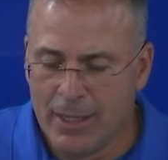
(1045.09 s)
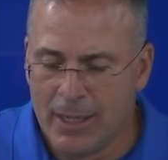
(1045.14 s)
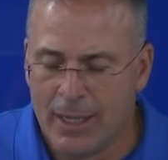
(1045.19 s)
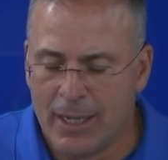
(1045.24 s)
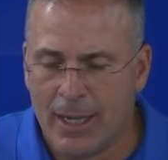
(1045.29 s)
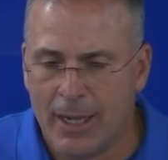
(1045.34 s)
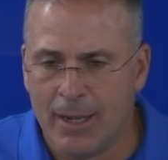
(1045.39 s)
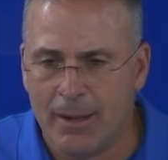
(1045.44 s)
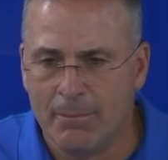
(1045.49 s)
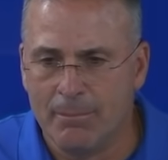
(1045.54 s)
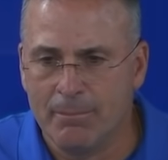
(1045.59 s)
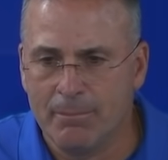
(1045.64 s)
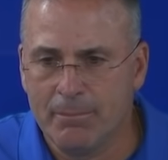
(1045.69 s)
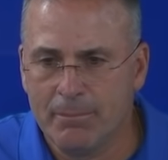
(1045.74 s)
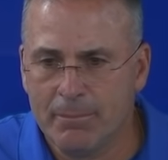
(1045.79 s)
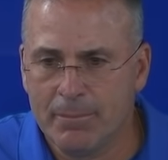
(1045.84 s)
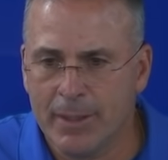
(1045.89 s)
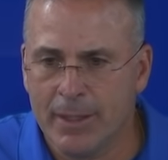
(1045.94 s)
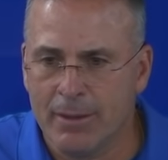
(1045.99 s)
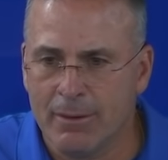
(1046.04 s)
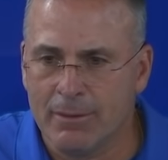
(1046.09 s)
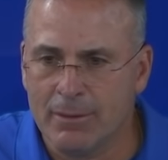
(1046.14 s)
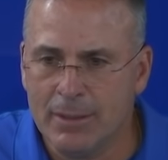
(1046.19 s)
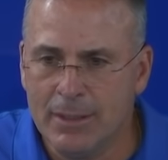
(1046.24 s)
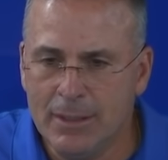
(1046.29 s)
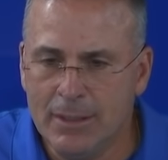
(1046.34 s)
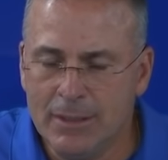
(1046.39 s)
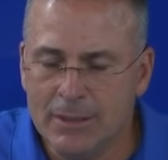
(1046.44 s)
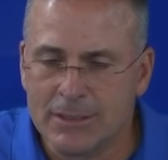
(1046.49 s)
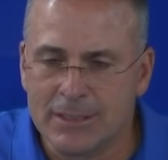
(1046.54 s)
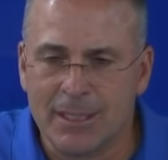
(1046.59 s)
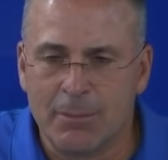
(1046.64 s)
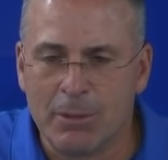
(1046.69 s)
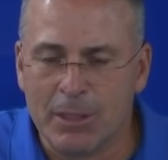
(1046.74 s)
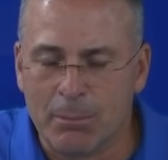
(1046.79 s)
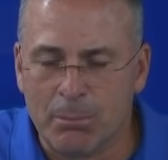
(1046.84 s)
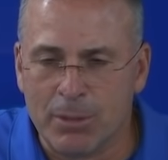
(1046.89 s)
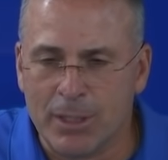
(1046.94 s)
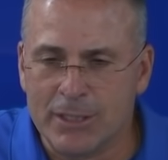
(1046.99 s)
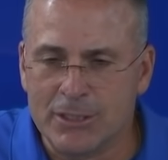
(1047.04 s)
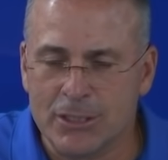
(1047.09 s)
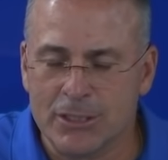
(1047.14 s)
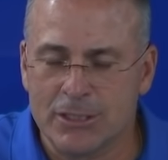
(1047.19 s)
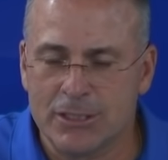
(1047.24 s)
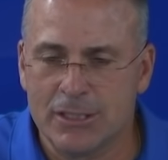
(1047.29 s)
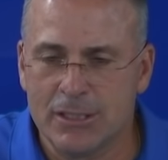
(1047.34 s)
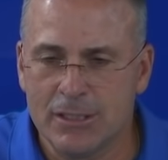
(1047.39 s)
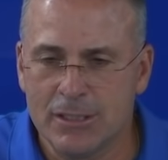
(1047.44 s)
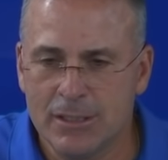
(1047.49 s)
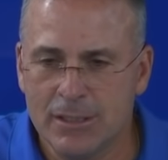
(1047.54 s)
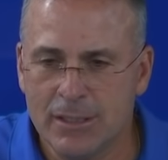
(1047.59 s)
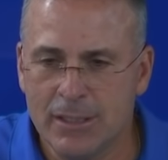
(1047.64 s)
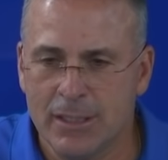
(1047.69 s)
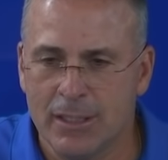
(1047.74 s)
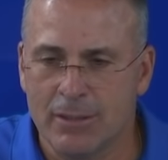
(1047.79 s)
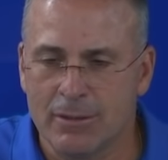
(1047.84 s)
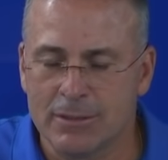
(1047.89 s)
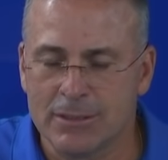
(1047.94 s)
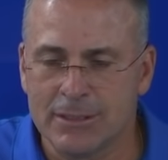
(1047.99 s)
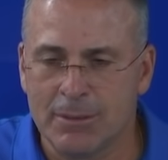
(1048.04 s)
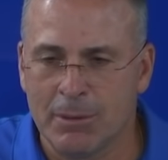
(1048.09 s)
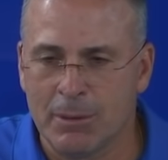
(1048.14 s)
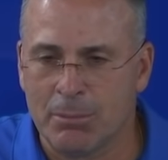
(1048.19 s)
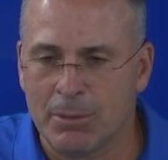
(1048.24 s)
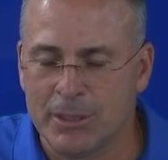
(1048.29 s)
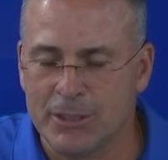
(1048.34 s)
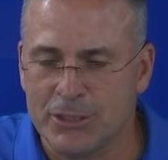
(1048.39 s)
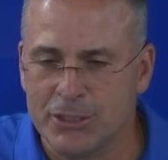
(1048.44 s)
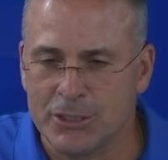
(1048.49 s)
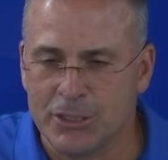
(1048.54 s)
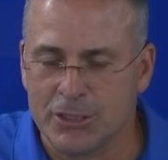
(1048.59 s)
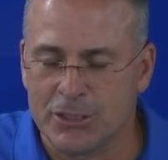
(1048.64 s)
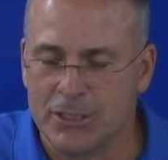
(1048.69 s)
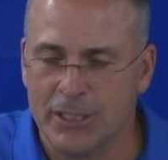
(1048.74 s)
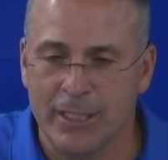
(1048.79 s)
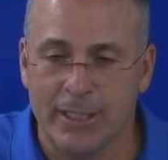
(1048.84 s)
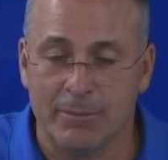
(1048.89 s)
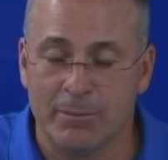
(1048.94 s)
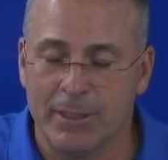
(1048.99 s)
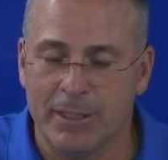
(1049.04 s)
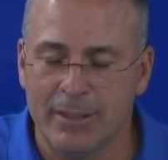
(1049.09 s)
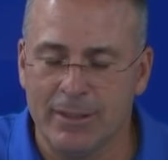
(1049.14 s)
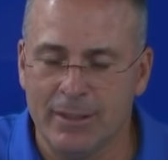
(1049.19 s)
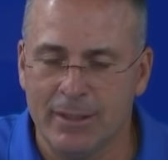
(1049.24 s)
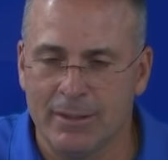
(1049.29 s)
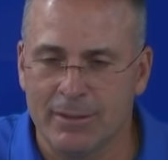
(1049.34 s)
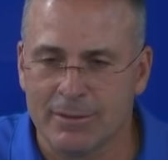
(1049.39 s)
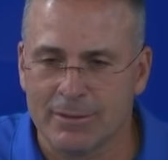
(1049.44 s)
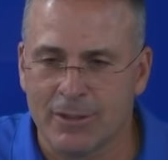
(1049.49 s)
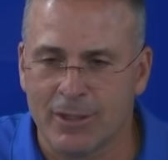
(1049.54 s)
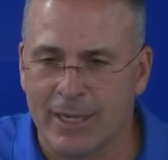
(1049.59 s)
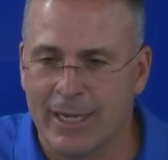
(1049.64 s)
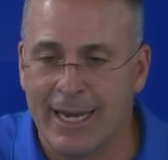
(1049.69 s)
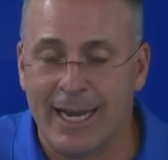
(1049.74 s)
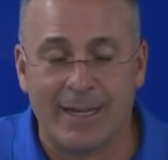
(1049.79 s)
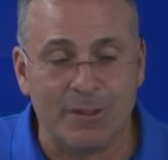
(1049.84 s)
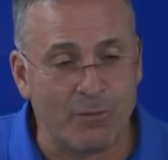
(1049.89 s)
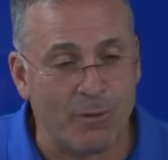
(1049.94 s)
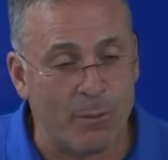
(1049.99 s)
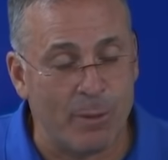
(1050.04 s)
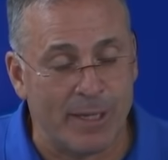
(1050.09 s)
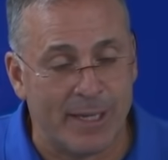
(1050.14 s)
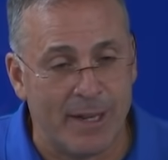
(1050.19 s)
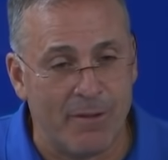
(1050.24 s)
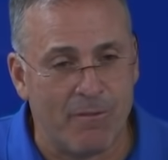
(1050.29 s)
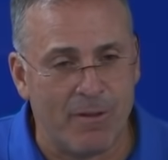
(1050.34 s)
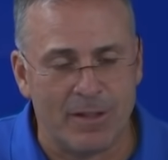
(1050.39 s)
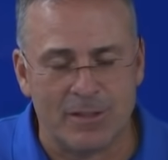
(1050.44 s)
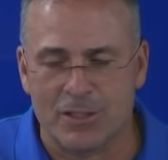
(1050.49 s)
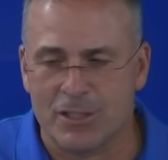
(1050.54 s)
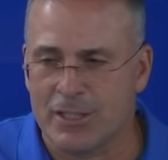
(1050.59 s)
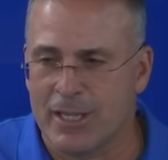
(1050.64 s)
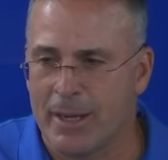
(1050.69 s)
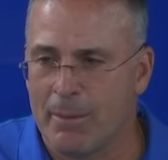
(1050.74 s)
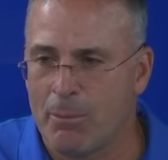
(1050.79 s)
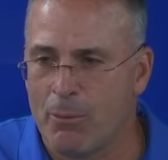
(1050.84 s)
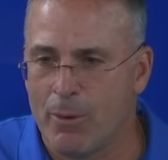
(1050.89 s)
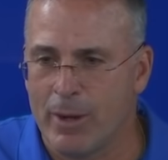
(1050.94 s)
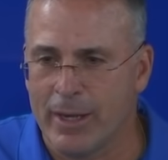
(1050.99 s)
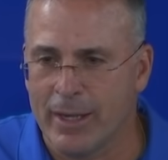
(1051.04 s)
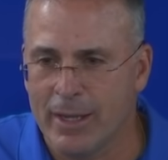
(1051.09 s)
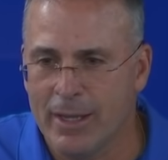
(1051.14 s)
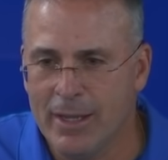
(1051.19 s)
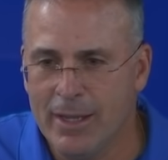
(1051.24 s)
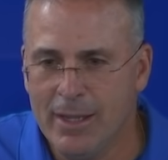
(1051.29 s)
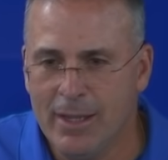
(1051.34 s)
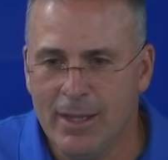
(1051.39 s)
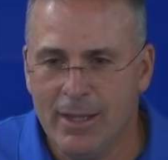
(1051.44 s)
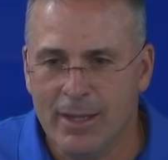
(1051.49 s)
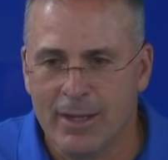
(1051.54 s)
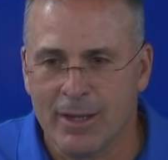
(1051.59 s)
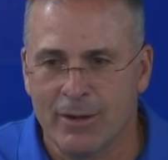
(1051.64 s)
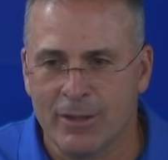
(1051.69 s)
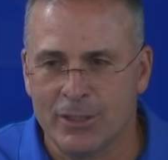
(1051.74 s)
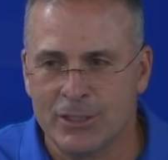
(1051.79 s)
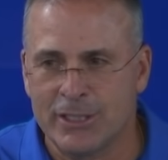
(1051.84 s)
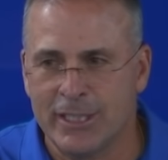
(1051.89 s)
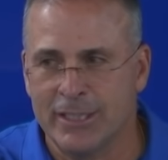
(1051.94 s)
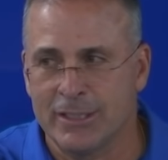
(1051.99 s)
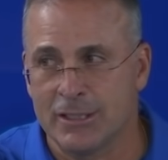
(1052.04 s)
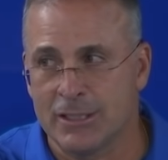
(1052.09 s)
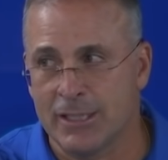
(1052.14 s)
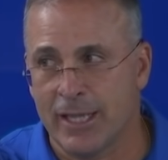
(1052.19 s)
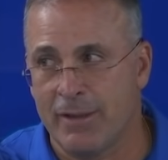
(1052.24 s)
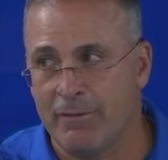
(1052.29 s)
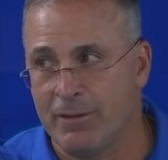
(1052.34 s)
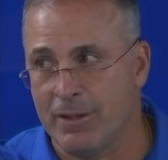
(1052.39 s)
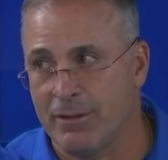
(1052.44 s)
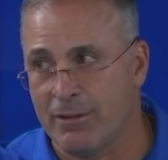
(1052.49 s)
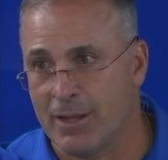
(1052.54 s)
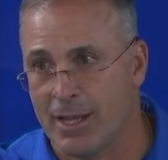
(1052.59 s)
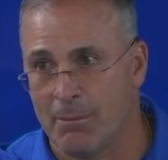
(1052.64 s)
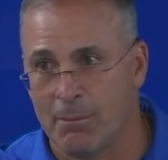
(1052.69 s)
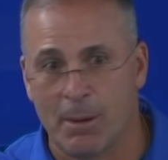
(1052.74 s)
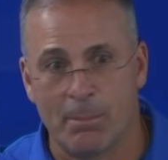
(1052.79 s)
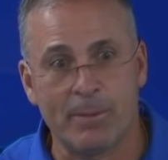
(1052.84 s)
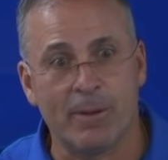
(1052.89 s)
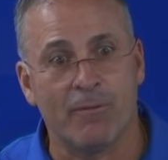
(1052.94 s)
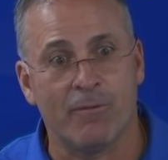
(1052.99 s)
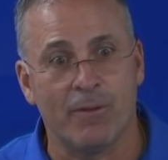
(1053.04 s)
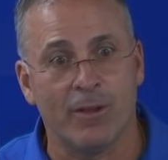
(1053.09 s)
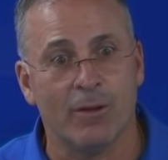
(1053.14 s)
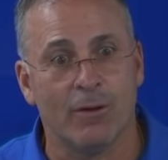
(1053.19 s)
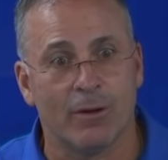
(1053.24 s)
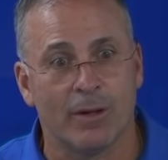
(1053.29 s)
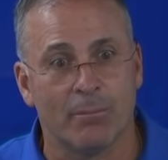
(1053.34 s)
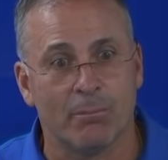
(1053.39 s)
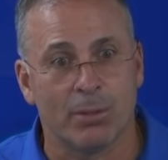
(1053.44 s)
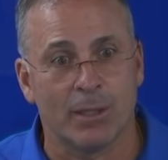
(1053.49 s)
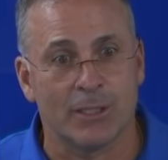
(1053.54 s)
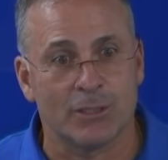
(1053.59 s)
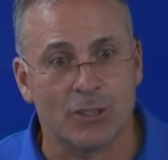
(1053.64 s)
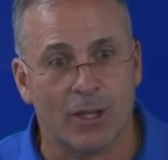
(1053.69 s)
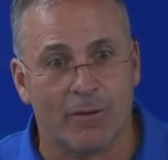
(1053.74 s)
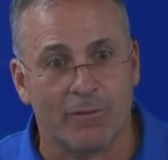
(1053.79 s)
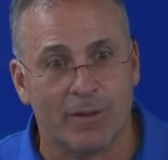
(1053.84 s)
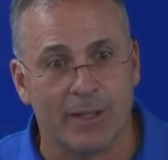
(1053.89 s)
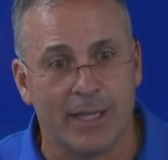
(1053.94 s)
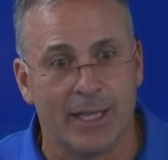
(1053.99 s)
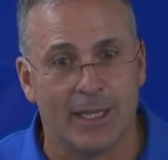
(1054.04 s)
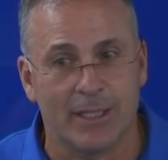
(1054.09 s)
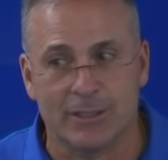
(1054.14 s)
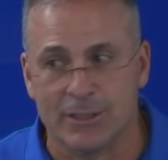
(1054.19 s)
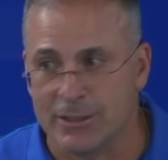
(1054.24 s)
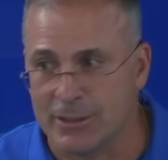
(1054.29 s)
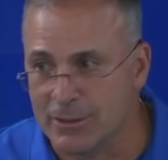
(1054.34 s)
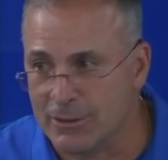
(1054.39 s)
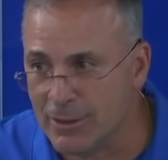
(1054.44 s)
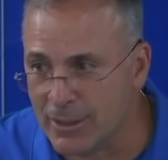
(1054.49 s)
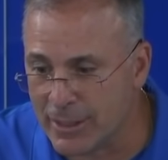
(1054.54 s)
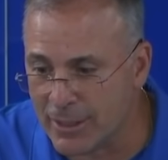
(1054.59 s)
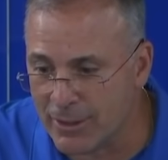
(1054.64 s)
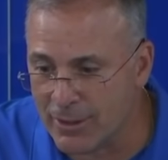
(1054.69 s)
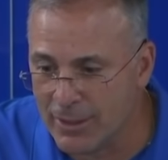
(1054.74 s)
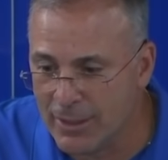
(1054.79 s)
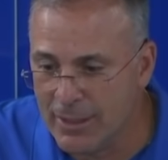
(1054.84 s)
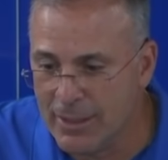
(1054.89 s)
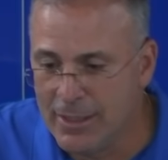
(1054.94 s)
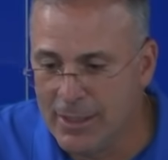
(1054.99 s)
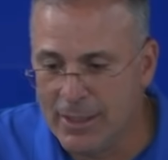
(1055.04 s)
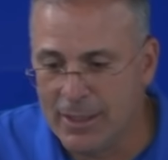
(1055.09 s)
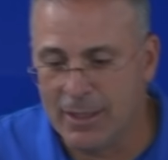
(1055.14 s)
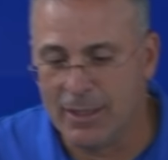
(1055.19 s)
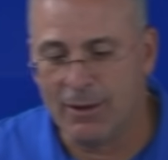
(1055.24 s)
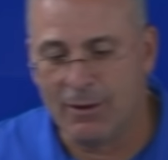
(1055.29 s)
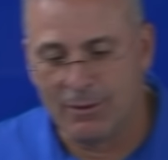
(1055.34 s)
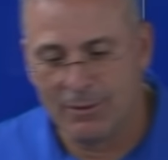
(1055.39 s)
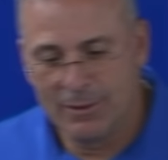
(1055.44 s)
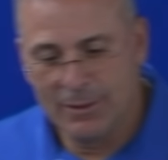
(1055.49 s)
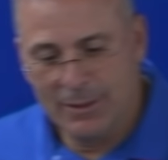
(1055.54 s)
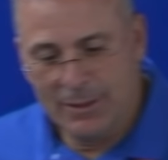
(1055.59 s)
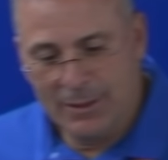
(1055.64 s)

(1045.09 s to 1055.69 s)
Um, you know, some of the blitzes, you know, some of the blitzes you see, I mean, you know, looking at it from a defensive standpoint, you know, you're seeing safeties come up the field and blitz off the edge, and you're looking at, you know,